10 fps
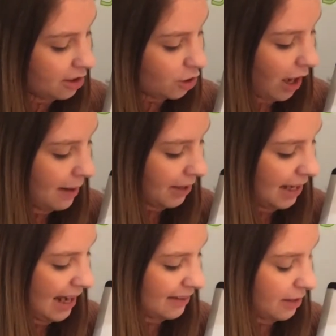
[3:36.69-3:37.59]
So I'm
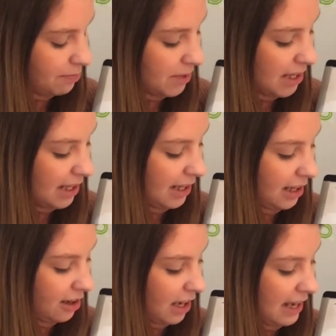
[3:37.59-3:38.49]
going to add the
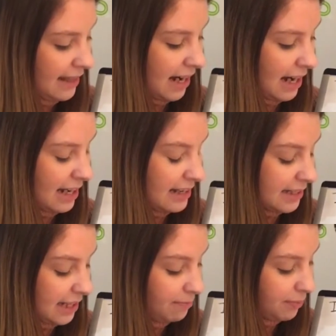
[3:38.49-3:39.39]
P, and then I
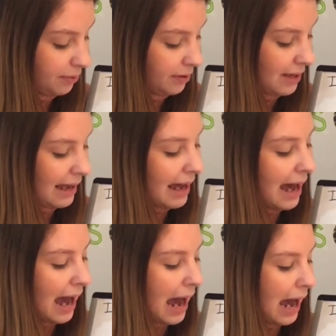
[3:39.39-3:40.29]
say
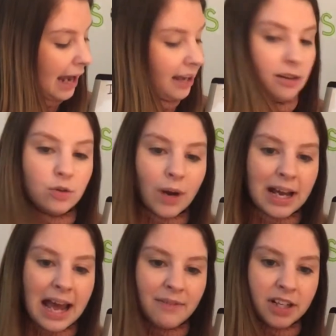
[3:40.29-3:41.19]
P-I. Do I
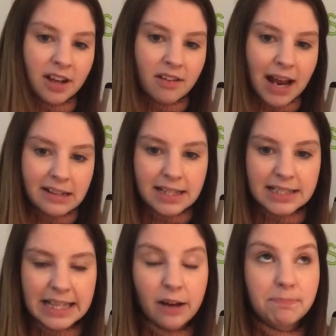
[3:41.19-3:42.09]
have another ending
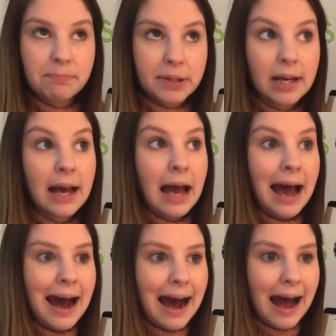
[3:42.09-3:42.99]
sound?
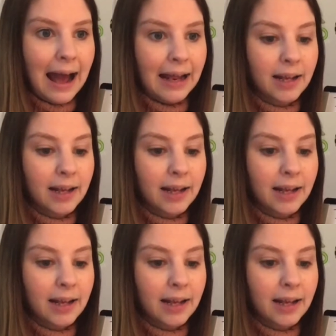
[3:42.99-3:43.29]
P-I.